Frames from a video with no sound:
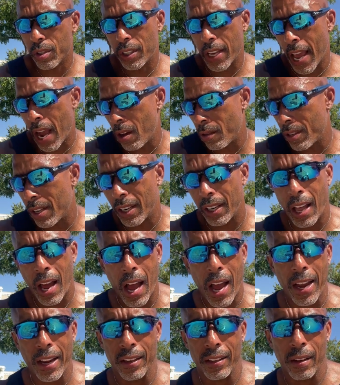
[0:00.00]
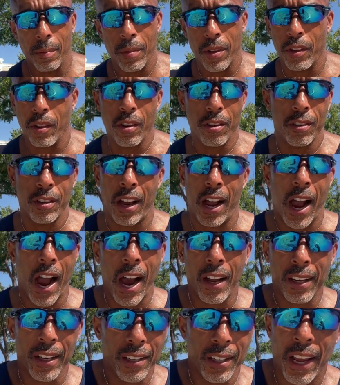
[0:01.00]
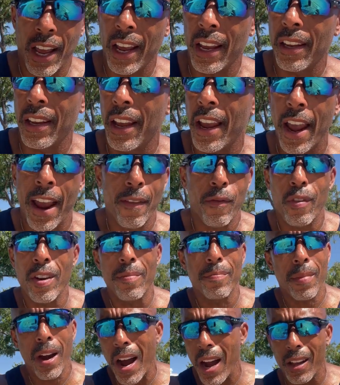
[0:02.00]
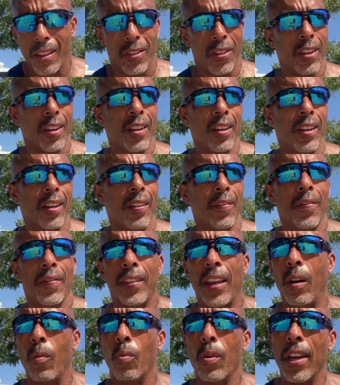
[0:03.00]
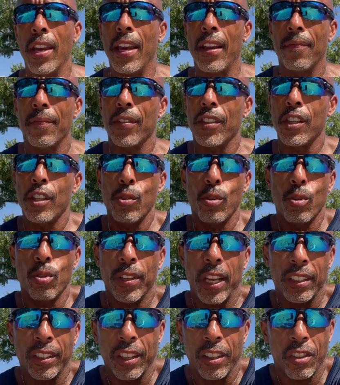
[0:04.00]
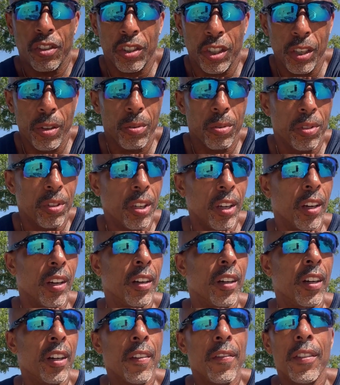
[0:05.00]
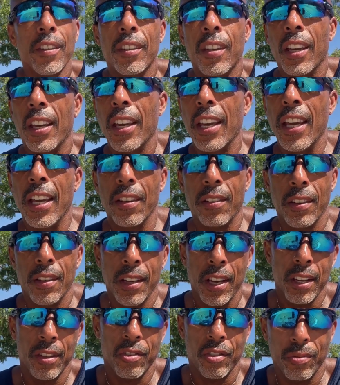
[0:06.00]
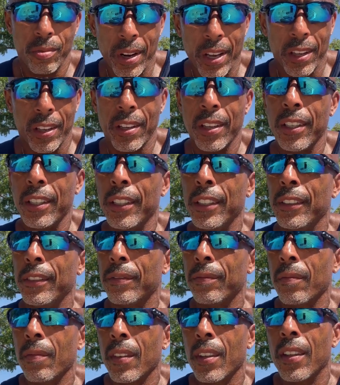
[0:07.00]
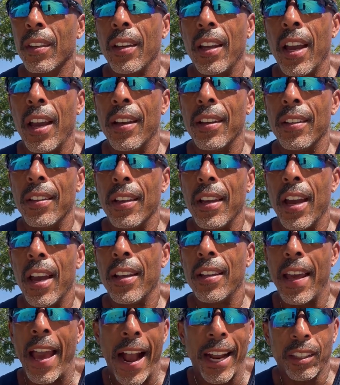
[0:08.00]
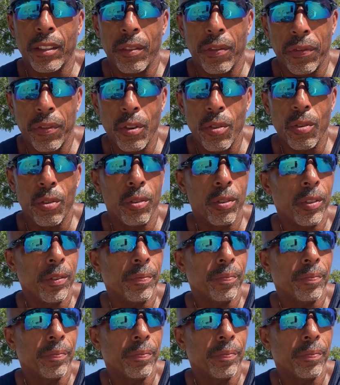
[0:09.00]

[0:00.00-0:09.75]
down the line. I mean, there's a holiday every month that we use as an excuse to eat and drink and act a fool.